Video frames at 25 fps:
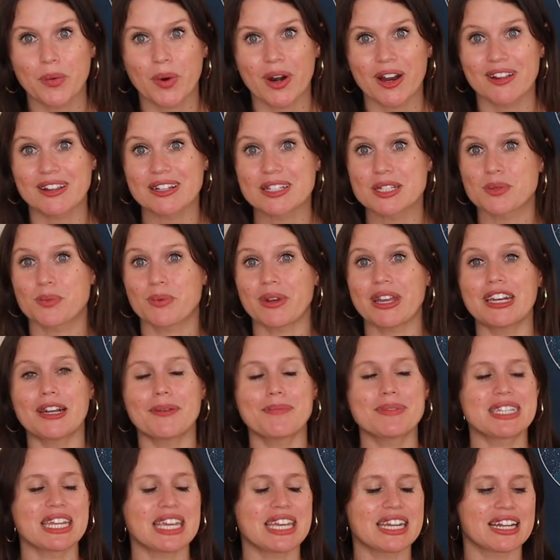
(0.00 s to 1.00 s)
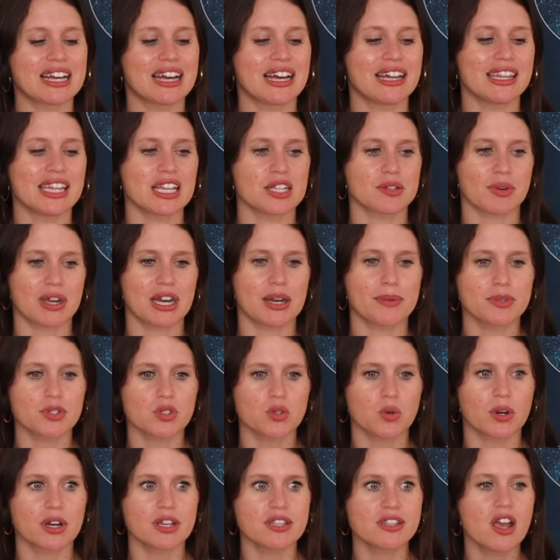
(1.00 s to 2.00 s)
what all this random data and these random
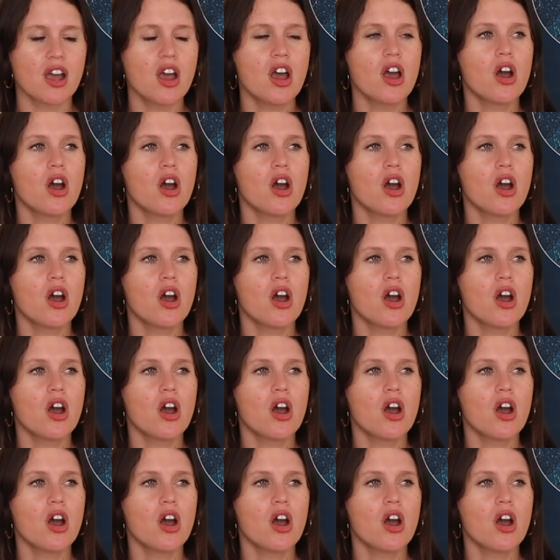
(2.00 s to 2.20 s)
stories